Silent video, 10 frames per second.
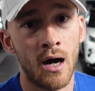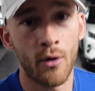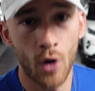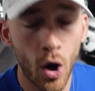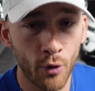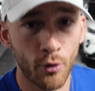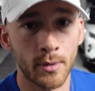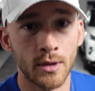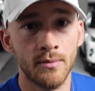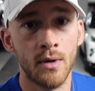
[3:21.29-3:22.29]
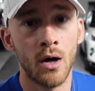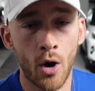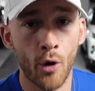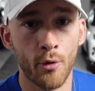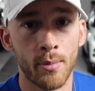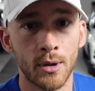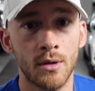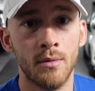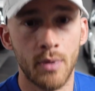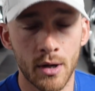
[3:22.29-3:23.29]
are a horrible, horrible
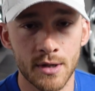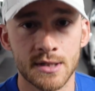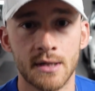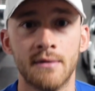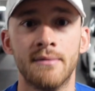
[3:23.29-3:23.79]
person.